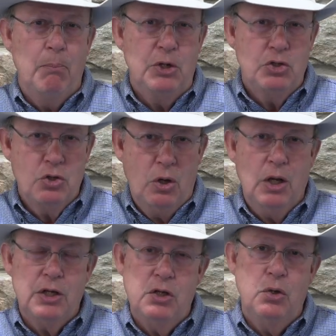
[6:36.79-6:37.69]
but
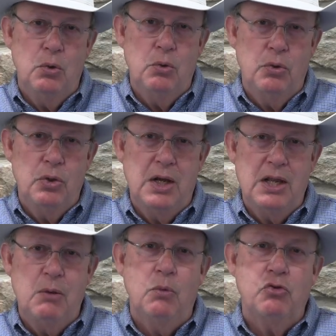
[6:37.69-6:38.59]
Charlie knew that
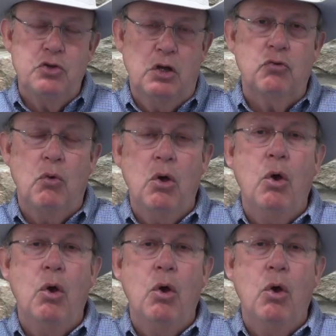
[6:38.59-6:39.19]
he was just